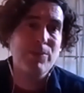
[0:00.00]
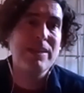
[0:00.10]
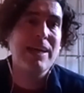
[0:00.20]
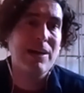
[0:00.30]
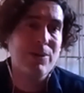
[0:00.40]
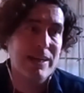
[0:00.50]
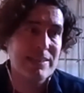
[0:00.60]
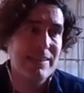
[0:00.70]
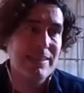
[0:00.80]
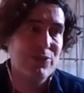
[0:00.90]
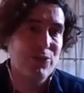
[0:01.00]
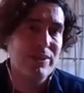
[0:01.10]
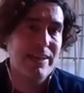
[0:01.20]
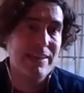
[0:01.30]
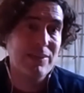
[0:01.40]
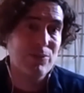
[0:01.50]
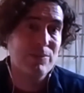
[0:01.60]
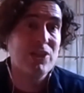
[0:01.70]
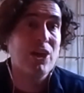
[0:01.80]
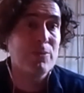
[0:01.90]
We now actually turn that into
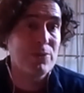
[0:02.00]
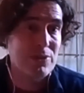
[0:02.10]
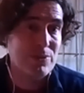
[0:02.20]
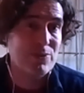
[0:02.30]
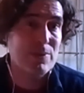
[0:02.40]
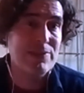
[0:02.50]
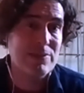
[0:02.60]
a jar booster as well.